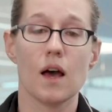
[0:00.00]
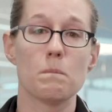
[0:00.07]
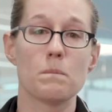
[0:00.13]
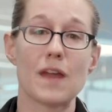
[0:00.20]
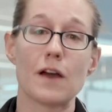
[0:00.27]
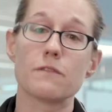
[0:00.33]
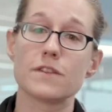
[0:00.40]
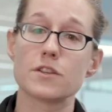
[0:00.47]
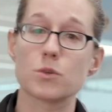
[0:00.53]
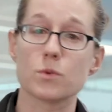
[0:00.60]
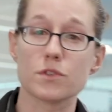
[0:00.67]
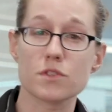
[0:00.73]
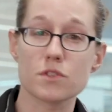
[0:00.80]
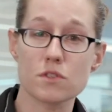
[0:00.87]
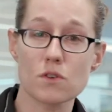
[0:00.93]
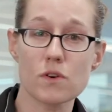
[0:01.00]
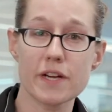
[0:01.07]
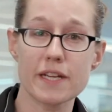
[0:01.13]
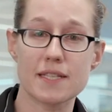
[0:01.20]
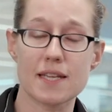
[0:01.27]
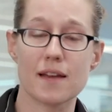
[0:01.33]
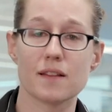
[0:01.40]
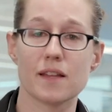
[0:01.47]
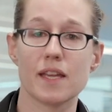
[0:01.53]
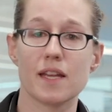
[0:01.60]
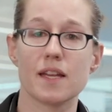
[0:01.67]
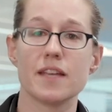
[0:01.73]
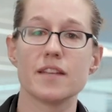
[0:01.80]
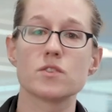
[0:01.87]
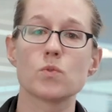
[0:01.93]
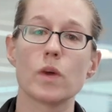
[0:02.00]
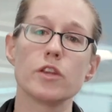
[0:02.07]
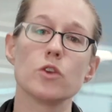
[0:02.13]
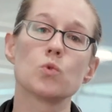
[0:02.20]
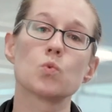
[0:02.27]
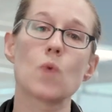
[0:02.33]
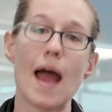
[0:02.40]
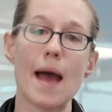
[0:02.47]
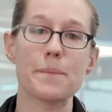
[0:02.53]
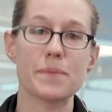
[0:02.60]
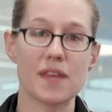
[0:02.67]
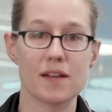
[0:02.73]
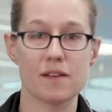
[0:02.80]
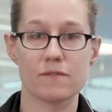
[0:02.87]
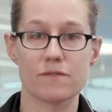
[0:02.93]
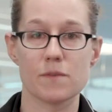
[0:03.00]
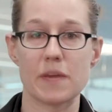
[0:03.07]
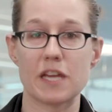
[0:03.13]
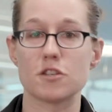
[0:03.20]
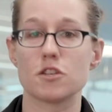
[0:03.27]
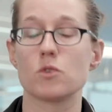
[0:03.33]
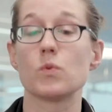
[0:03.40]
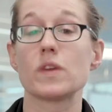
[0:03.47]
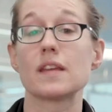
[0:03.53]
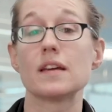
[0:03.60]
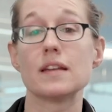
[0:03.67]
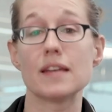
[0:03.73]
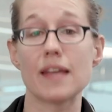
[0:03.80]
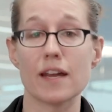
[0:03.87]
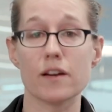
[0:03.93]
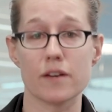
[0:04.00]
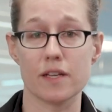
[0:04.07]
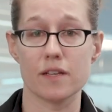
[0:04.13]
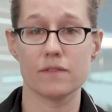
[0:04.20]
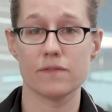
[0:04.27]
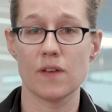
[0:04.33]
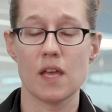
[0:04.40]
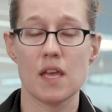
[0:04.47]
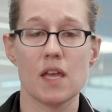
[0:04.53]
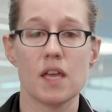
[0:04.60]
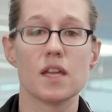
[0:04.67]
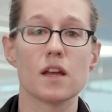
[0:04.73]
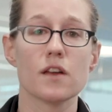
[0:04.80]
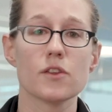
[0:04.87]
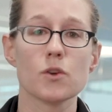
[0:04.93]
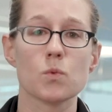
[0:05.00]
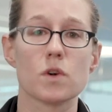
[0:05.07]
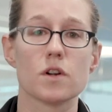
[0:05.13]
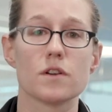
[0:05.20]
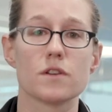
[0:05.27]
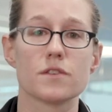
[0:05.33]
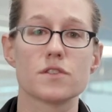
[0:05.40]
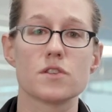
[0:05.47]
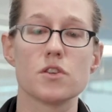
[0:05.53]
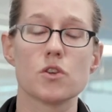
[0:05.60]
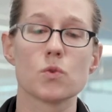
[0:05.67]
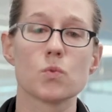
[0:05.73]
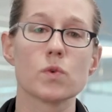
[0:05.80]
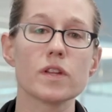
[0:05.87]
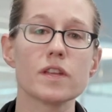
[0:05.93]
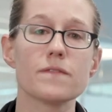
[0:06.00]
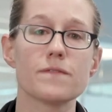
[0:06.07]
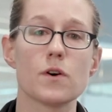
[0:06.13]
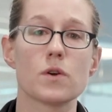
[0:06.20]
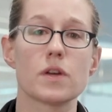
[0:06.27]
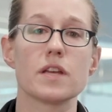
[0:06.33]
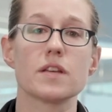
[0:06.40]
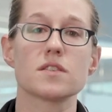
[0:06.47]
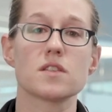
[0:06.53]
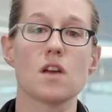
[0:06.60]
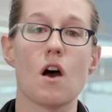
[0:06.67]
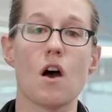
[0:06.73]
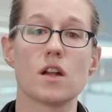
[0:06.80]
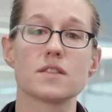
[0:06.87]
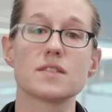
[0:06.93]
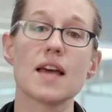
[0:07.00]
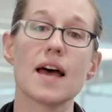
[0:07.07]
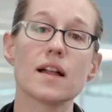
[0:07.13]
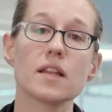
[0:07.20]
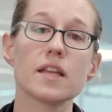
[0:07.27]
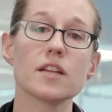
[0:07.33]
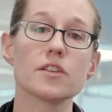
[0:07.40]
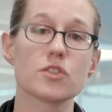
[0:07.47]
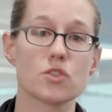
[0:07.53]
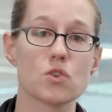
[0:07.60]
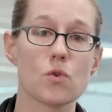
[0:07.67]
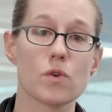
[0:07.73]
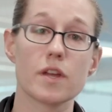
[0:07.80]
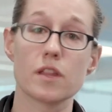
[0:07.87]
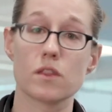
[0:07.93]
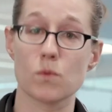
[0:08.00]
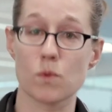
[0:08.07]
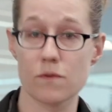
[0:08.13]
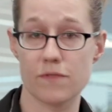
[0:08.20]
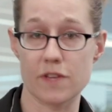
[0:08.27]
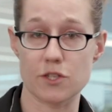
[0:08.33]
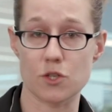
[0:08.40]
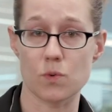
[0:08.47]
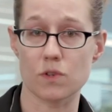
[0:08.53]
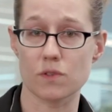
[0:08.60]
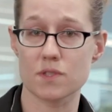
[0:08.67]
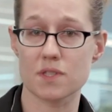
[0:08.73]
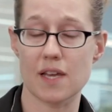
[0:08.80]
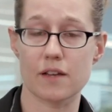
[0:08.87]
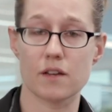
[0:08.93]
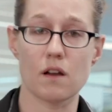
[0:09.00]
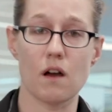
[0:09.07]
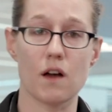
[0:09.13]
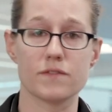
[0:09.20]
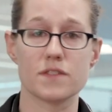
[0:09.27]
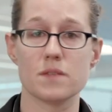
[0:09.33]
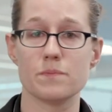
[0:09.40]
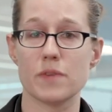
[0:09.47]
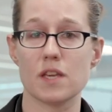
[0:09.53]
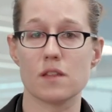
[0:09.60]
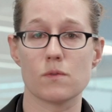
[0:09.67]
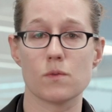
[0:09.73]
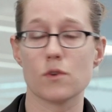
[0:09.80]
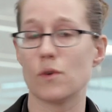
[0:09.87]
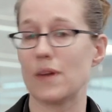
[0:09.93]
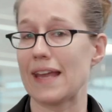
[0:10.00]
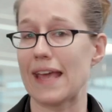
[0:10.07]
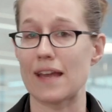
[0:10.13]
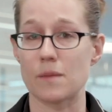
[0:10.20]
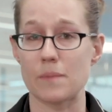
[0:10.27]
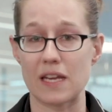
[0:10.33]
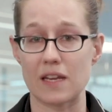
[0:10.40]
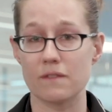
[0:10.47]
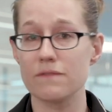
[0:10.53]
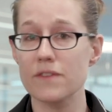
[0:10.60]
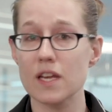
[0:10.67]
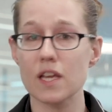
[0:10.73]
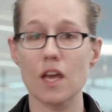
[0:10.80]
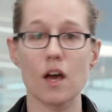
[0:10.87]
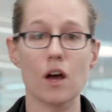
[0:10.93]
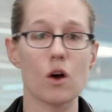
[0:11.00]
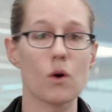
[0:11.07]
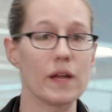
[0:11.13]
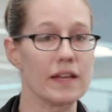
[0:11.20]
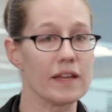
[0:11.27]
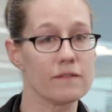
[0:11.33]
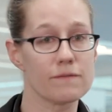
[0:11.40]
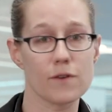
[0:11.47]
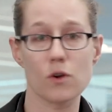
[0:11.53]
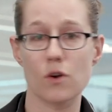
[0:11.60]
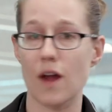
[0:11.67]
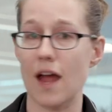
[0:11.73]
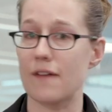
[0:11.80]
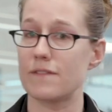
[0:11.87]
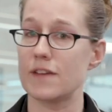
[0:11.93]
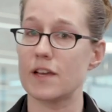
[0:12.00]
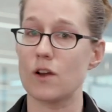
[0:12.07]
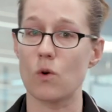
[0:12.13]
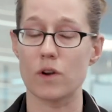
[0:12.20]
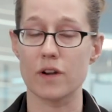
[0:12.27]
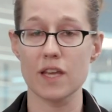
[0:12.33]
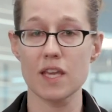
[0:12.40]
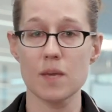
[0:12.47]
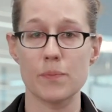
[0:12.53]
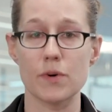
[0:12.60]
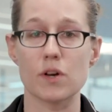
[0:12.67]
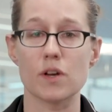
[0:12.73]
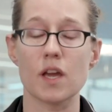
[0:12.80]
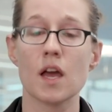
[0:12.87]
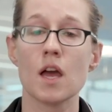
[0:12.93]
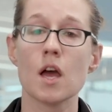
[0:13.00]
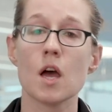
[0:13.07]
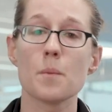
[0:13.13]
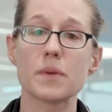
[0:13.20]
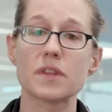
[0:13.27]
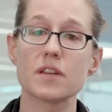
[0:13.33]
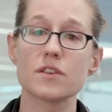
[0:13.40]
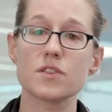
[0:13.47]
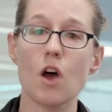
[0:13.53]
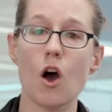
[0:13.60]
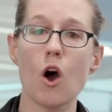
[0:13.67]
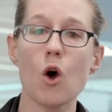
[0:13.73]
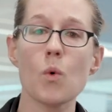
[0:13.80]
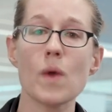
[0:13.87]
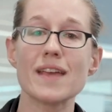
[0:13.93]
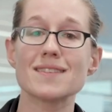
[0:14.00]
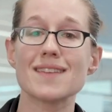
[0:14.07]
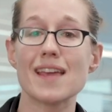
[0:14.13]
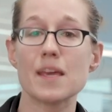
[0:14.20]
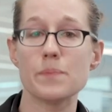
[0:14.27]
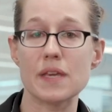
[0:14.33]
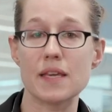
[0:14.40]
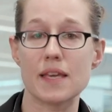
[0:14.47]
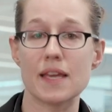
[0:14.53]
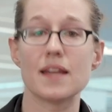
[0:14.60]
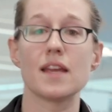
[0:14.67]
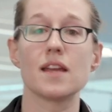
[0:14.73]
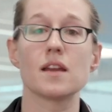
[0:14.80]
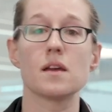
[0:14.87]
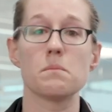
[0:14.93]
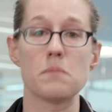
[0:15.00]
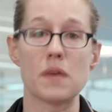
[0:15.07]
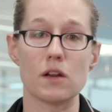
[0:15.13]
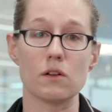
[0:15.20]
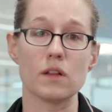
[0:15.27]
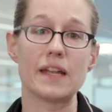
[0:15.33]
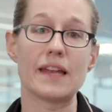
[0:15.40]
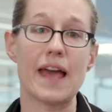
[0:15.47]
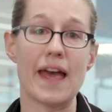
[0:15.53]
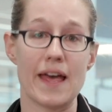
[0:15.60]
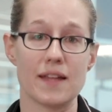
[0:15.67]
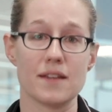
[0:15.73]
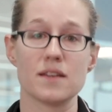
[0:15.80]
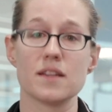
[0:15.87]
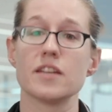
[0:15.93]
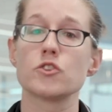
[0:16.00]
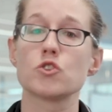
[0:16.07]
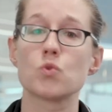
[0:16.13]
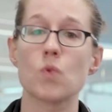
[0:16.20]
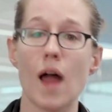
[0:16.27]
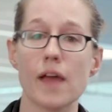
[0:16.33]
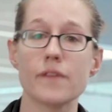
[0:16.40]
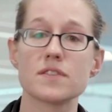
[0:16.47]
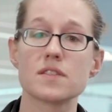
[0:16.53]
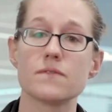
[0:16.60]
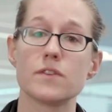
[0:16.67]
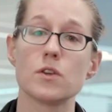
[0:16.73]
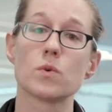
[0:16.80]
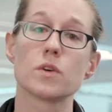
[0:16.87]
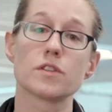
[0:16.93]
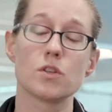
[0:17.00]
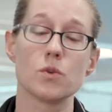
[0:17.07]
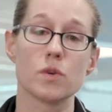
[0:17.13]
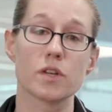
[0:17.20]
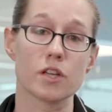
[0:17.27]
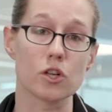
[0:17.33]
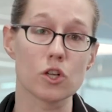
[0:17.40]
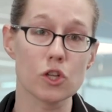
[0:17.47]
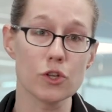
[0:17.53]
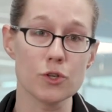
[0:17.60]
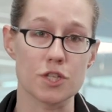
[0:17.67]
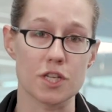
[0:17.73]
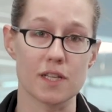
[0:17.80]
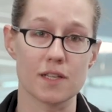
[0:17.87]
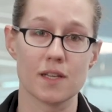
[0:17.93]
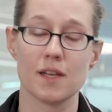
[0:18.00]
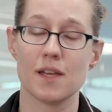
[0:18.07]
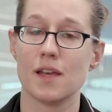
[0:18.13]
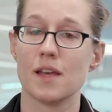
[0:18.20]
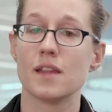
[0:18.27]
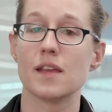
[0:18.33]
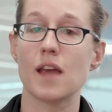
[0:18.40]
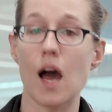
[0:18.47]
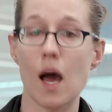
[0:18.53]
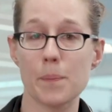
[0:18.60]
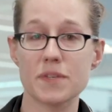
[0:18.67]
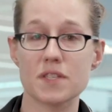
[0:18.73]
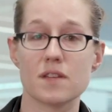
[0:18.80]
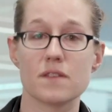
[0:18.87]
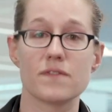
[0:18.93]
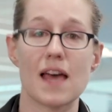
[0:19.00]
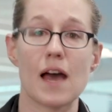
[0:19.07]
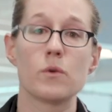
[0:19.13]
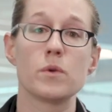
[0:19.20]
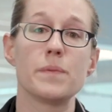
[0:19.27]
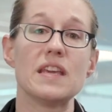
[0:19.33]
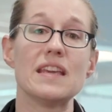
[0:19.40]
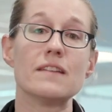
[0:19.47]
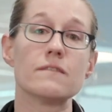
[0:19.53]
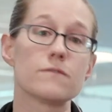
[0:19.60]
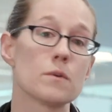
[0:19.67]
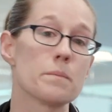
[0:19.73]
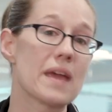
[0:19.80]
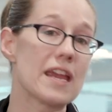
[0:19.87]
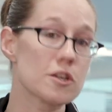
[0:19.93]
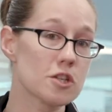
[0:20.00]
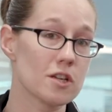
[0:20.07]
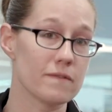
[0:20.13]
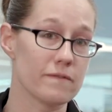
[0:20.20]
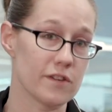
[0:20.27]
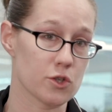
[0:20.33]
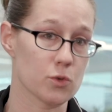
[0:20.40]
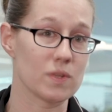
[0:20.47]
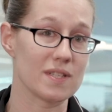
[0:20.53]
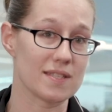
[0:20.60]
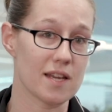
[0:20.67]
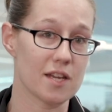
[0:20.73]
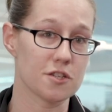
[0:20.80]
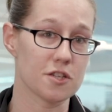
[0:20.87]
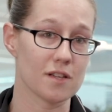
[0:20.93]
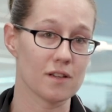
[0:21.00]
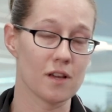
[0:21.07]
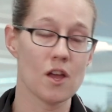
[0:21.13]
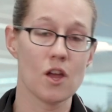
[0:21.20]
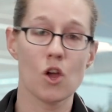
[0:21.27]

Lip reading: Now, visual storytelling is when you wrap that information with a narrative. In other words, you're really focused on telling a story through visuals. That could often be through an animated video, an infographic, or an ebook, but there's always a beginning, middle, and end. It drives the viewer to a conclusion. The opposite of that would be information visualization,